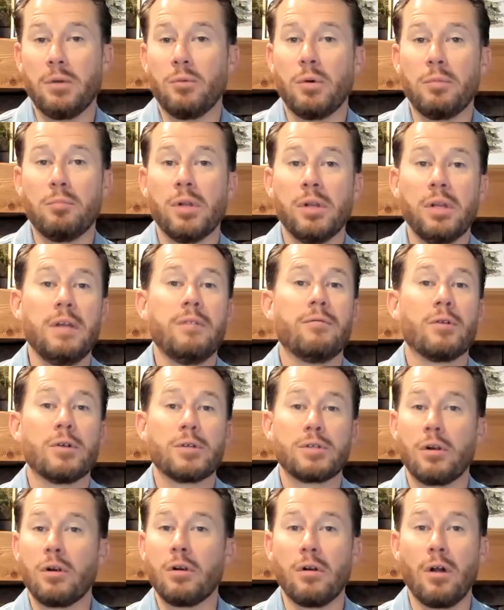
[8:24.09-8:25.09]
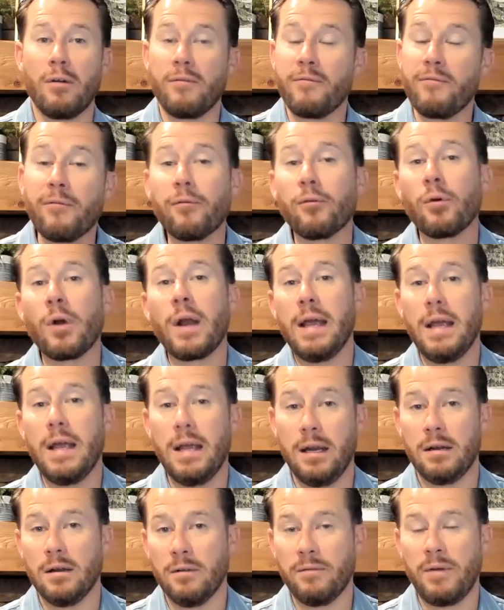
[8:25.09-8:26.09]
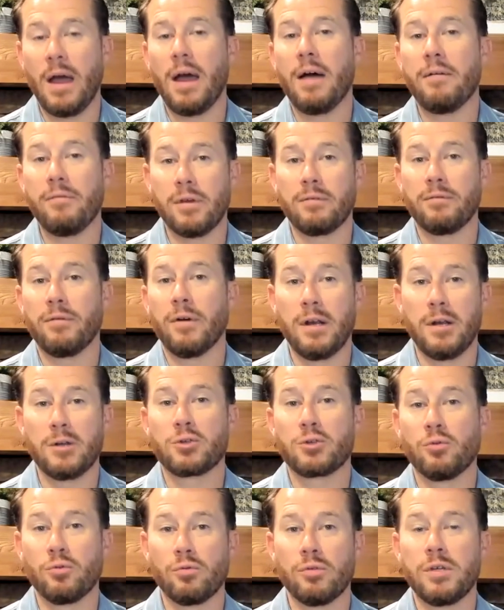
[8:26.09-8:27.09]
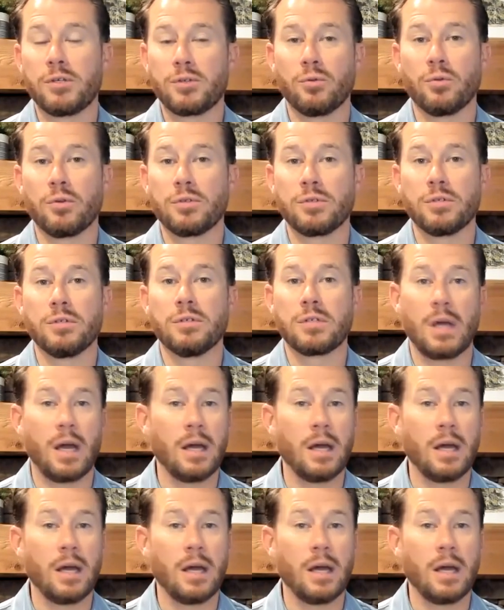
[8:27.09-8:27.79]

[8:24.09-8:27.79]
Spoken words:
when believers are afraid of having financial resources,